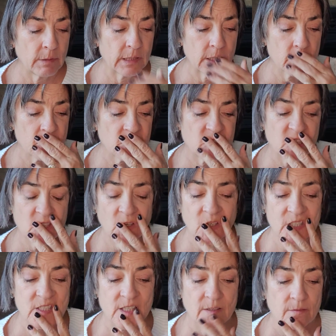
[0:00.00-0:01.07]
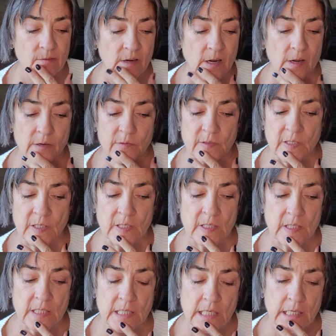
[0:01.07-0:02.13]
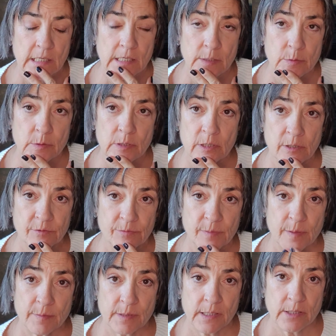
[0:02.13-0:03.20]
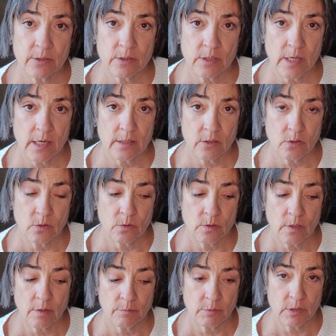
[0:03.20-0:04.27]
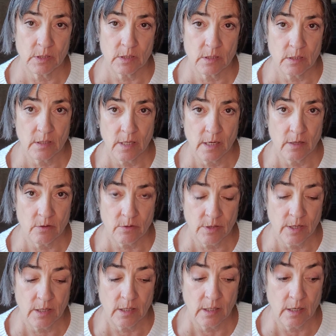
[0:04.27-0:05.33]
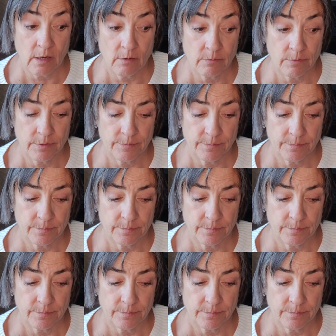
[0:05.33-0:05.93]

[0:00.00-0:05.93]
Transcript: But there's a choice involved. I wonder if maybe there's not two someones that you're thinking of.